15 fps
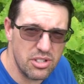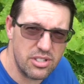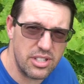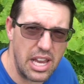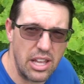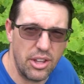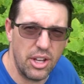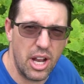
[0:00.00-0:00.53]
you
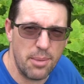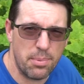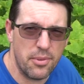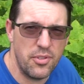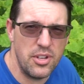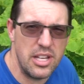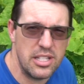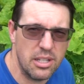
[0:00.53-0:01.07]
scale it up
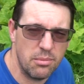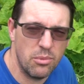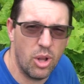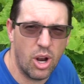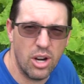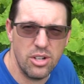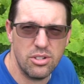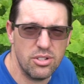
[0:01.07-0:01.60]
if you need something
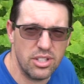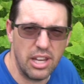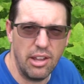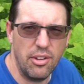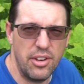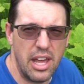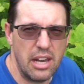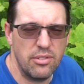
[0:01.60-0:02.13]
larger,
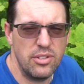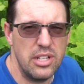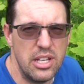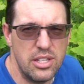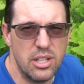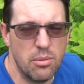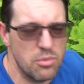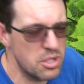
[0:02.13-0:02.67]
scale it down if you
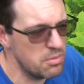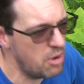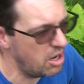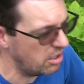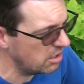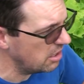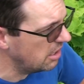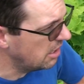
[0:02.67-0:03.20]
need something
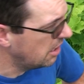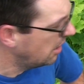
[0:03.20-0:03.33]
smaller.